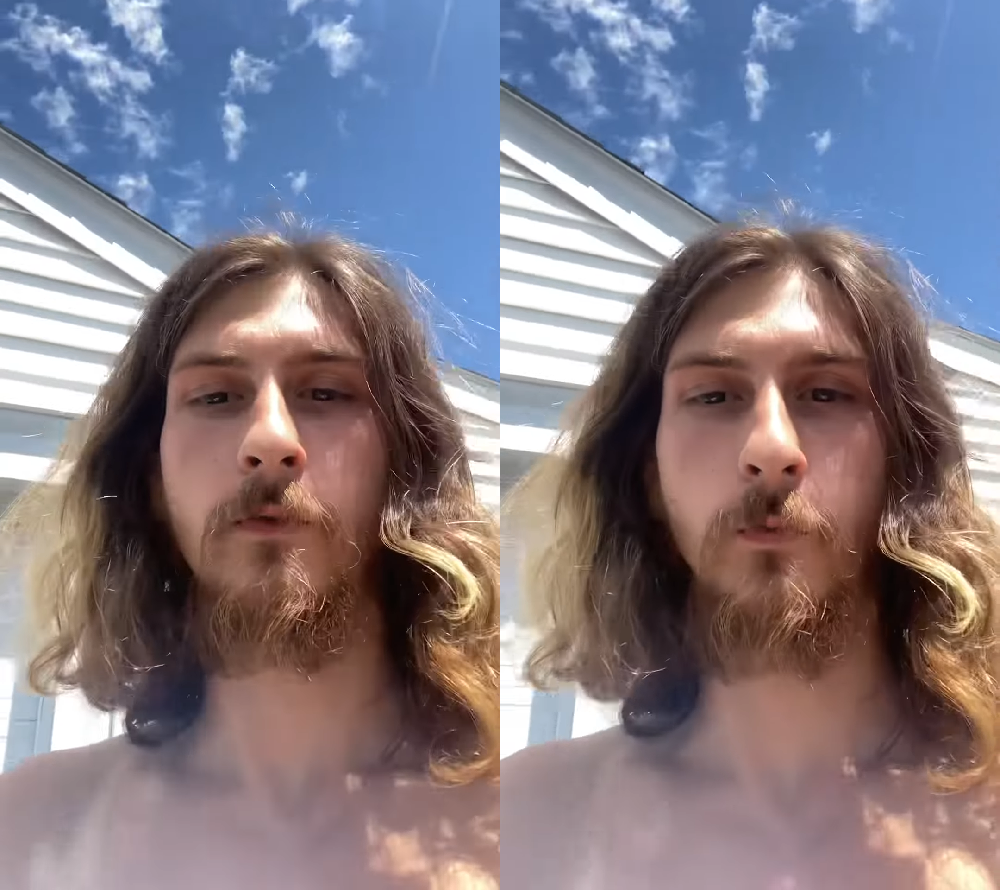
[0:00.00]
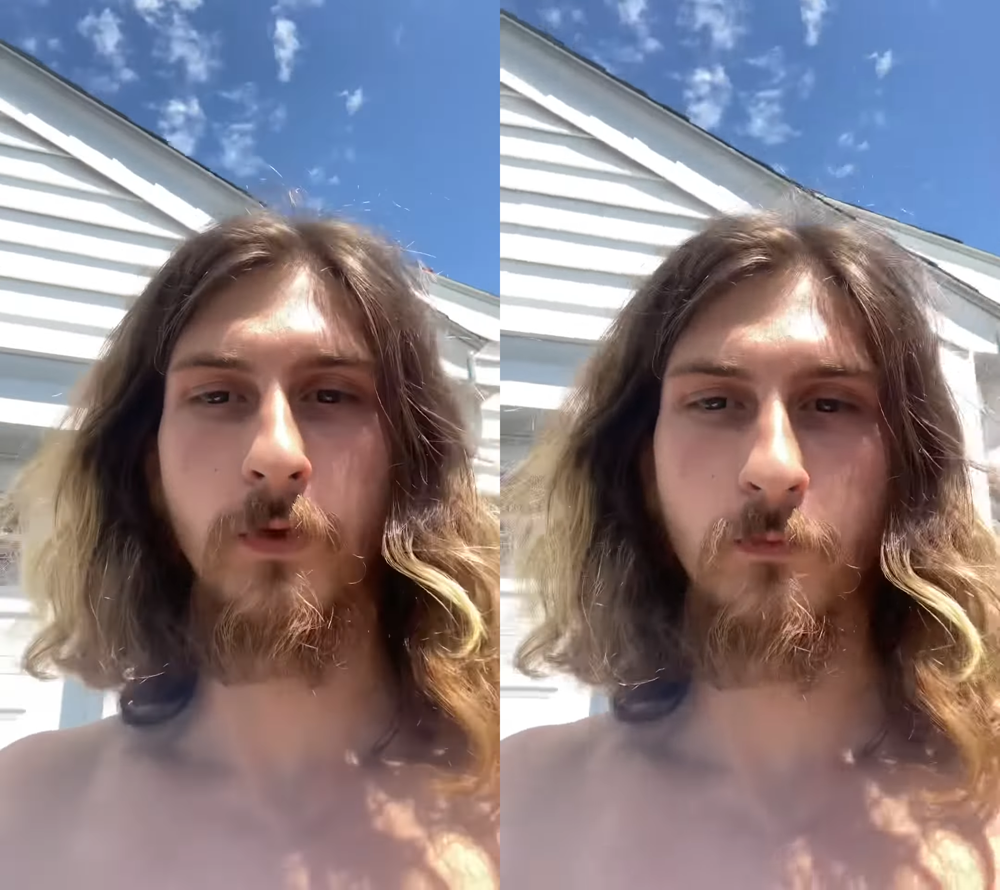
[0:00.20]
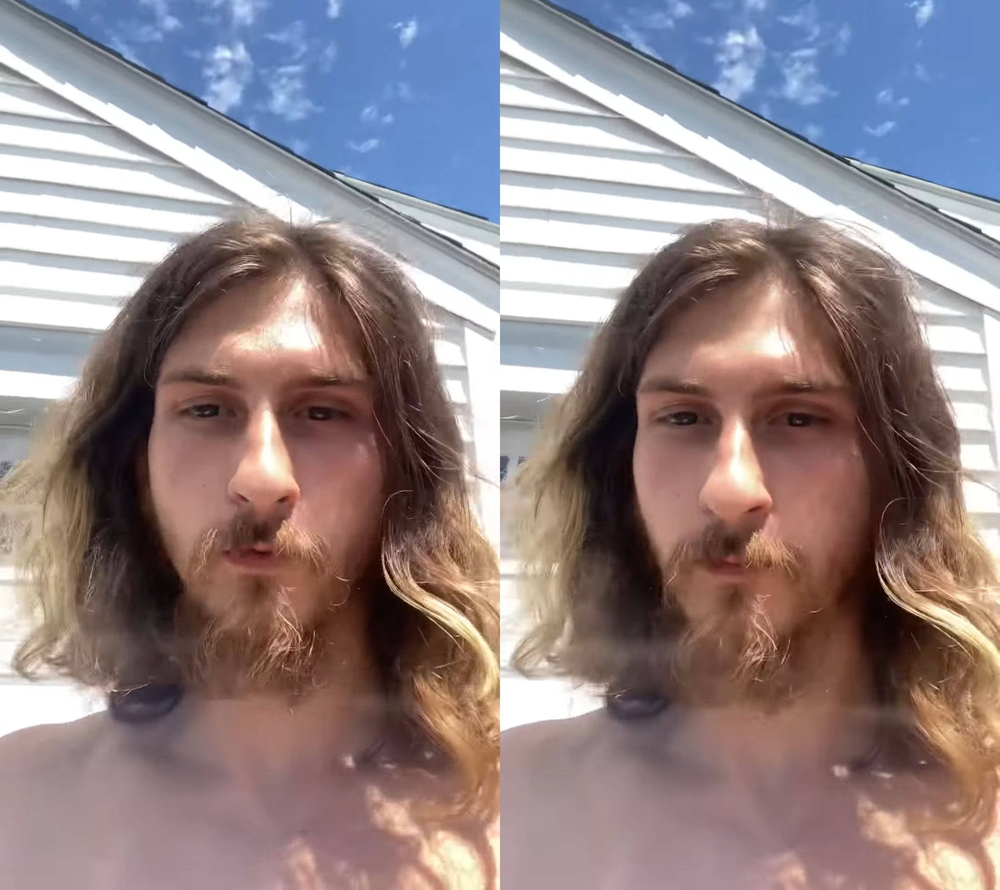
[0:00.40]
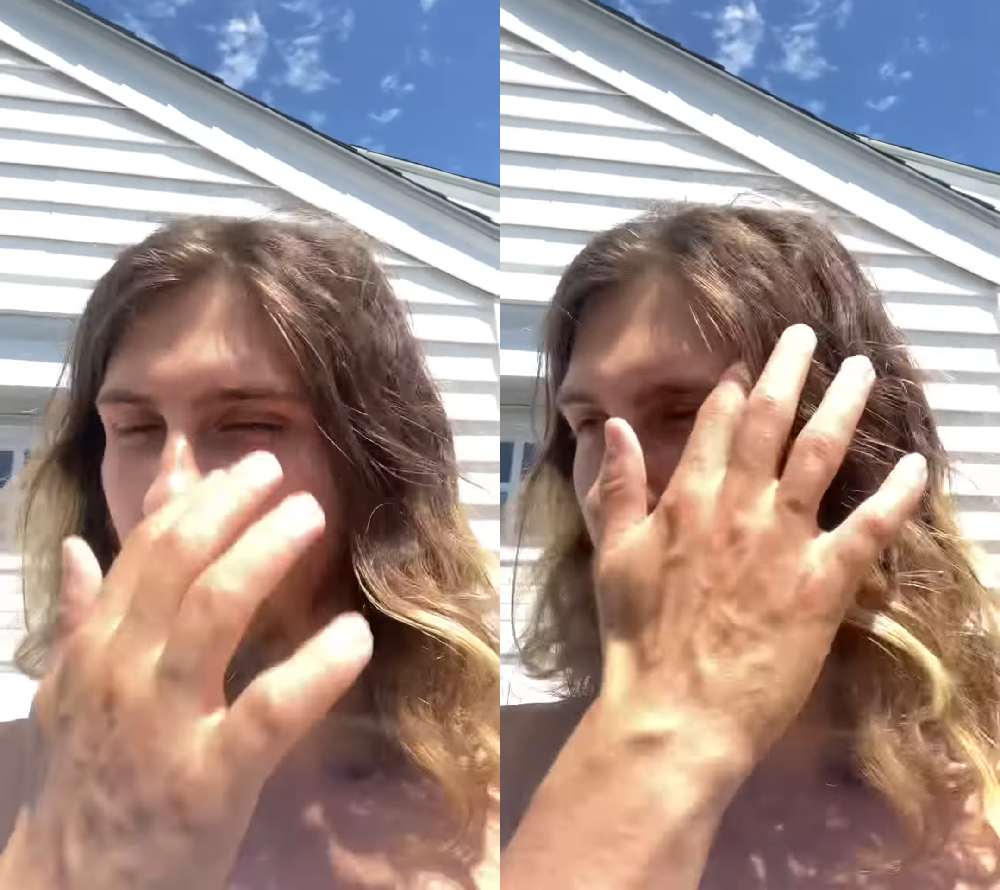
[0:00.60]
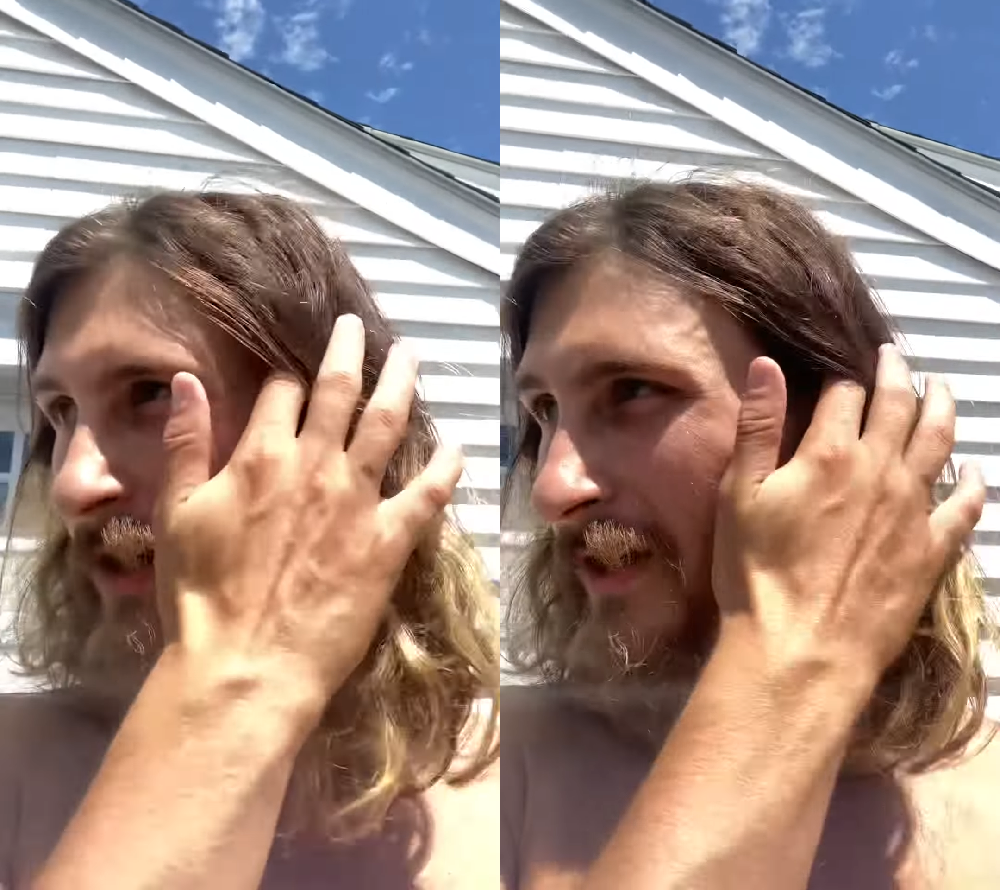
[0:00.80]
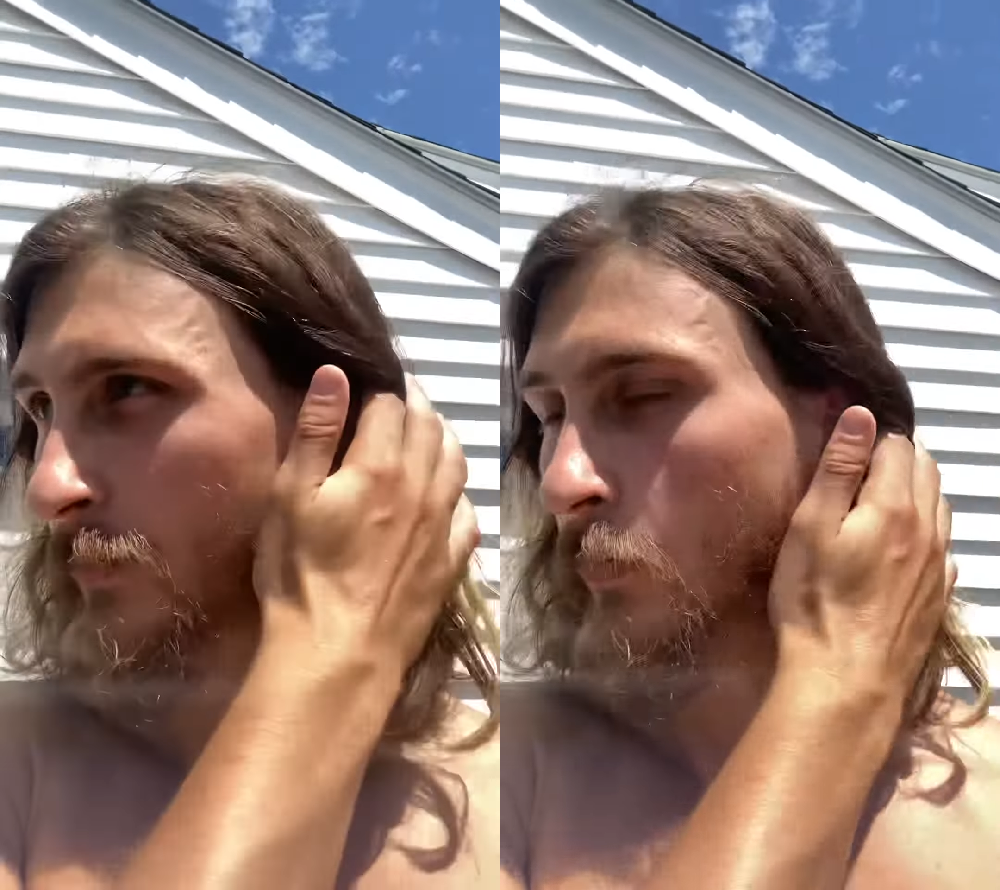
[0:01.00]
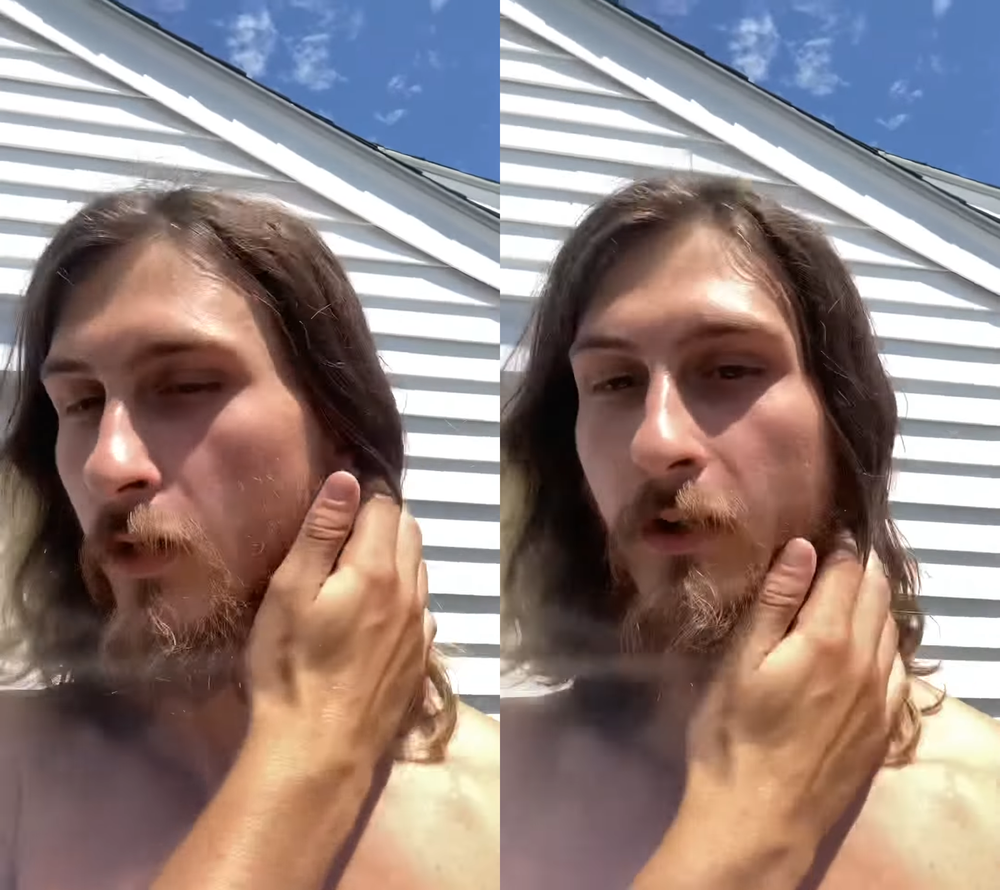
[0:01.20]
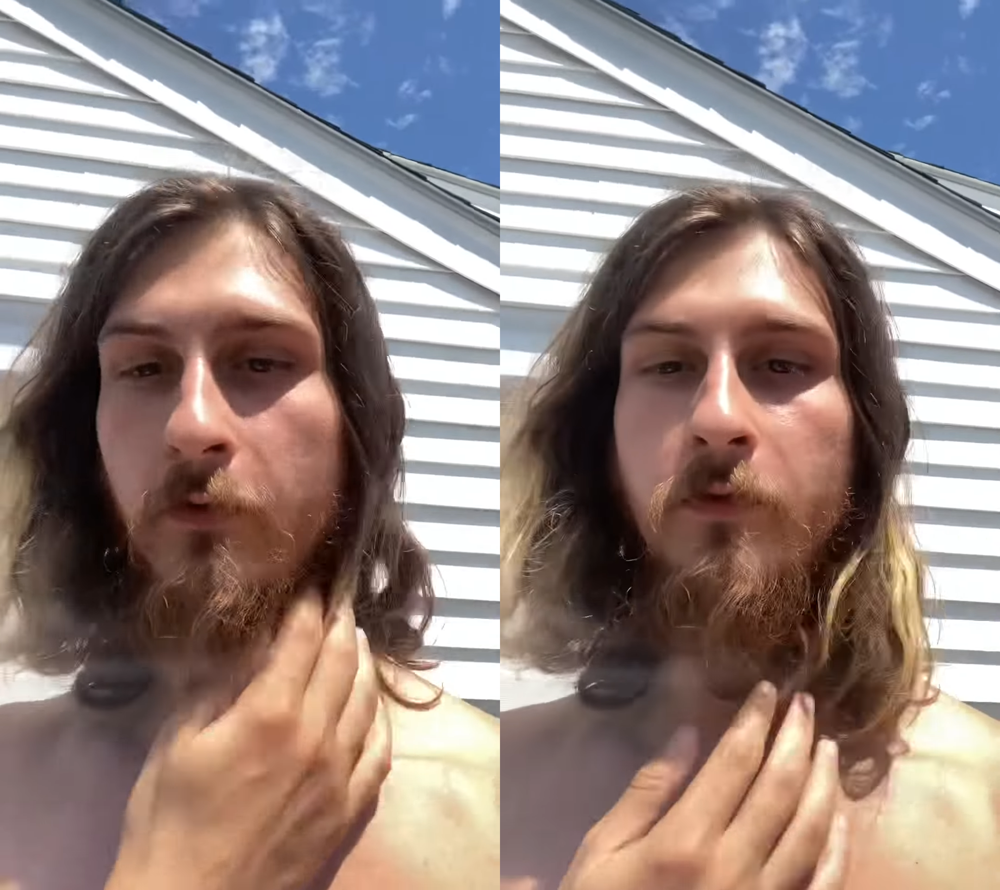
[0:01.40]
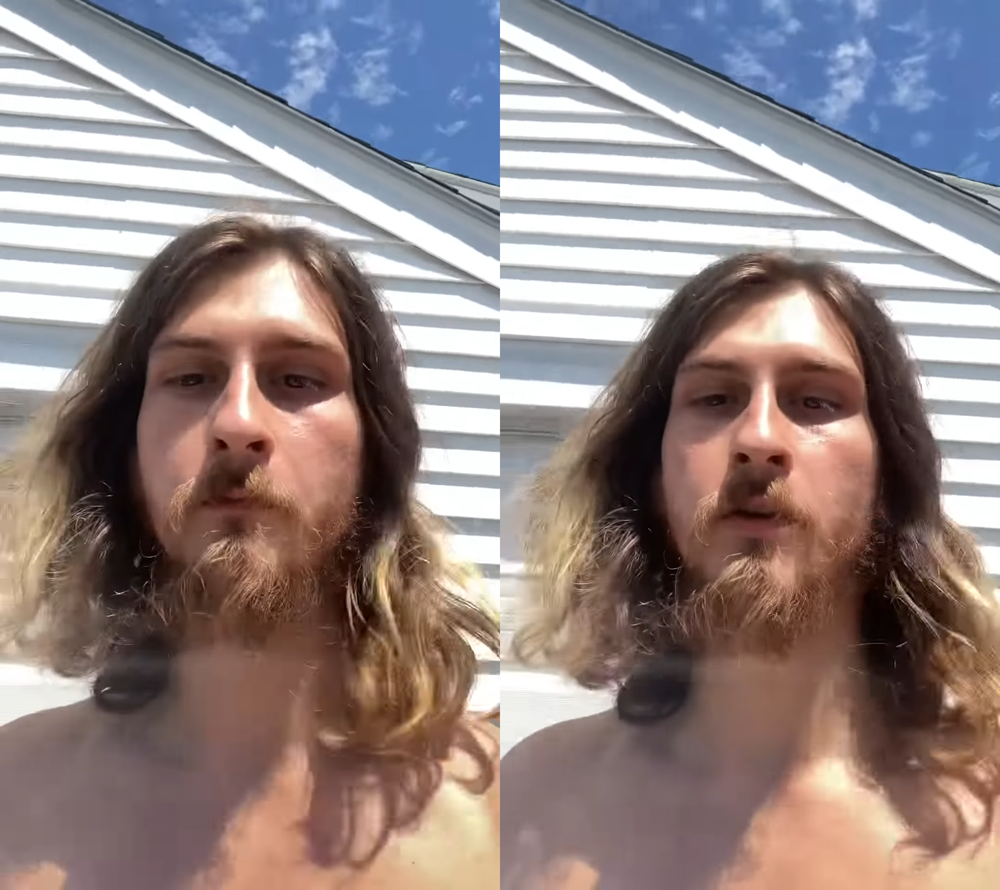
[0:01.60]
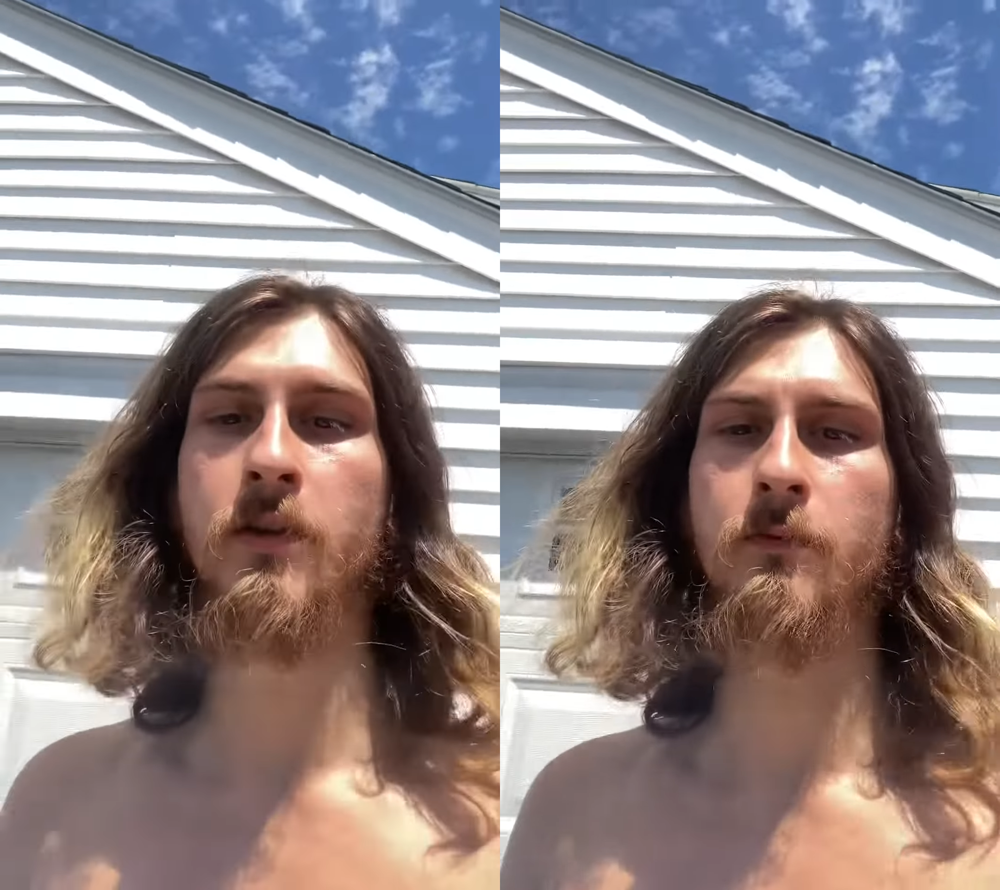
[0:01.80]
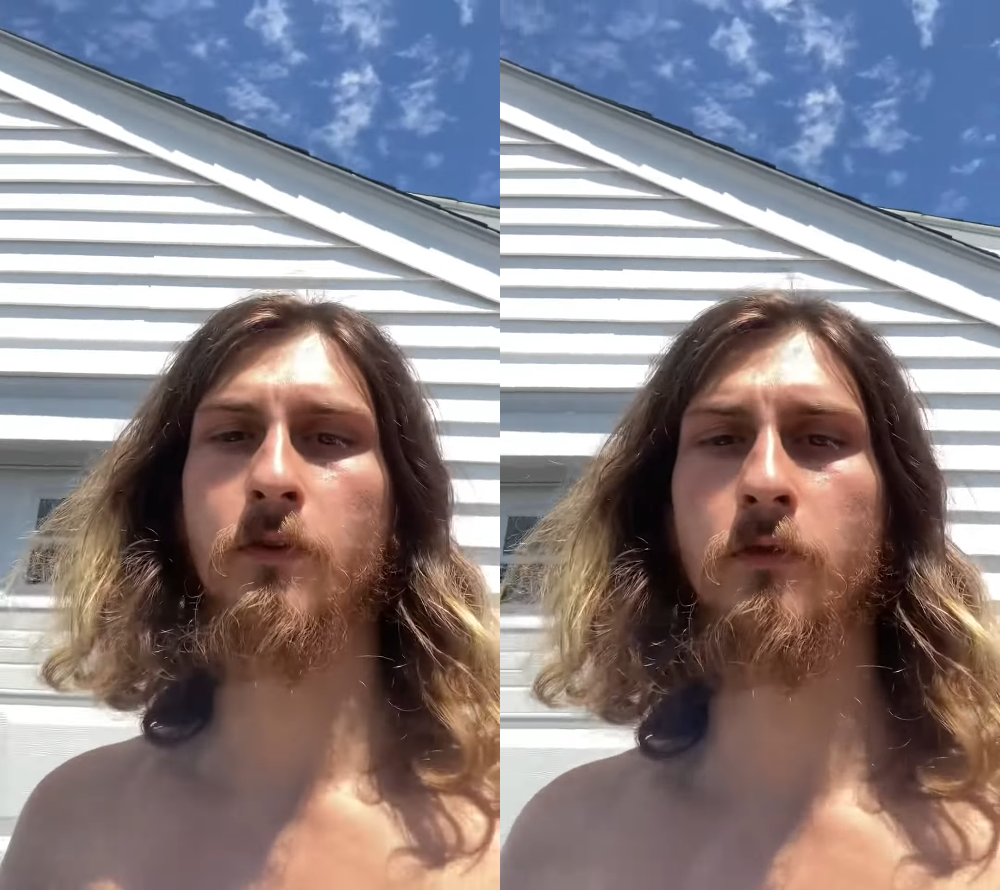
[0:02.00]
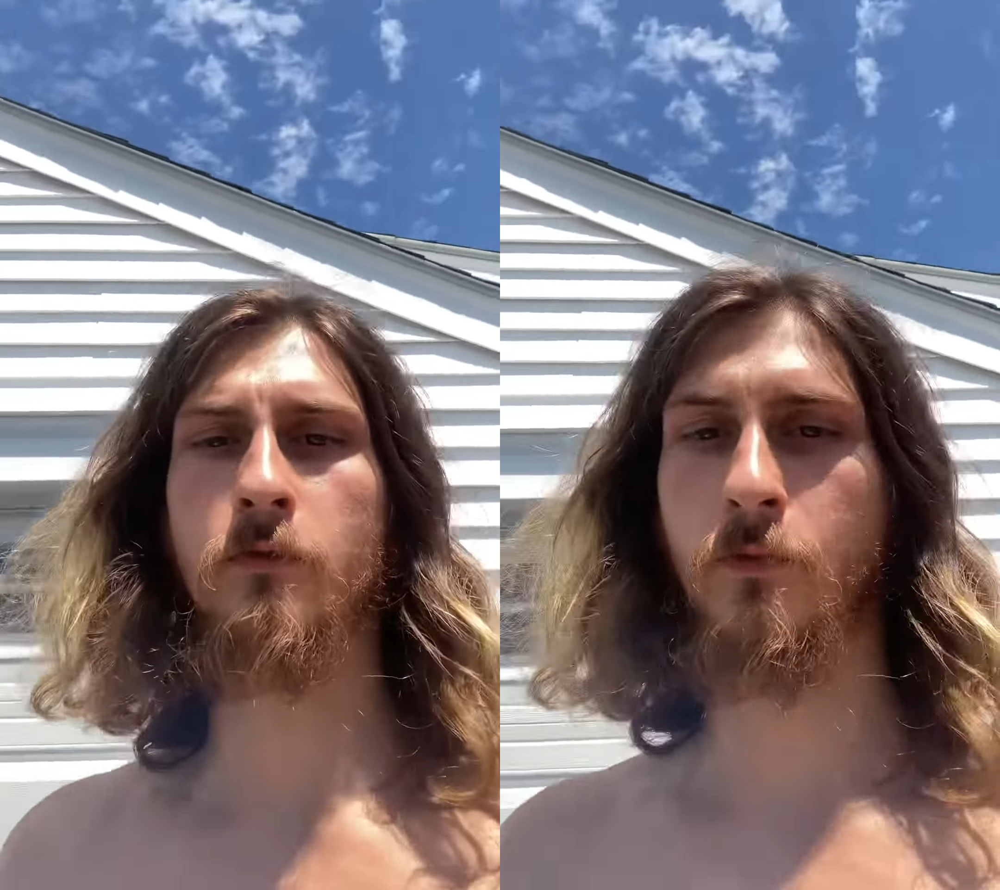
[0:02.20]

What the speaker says: we won't be out here working for money, bro,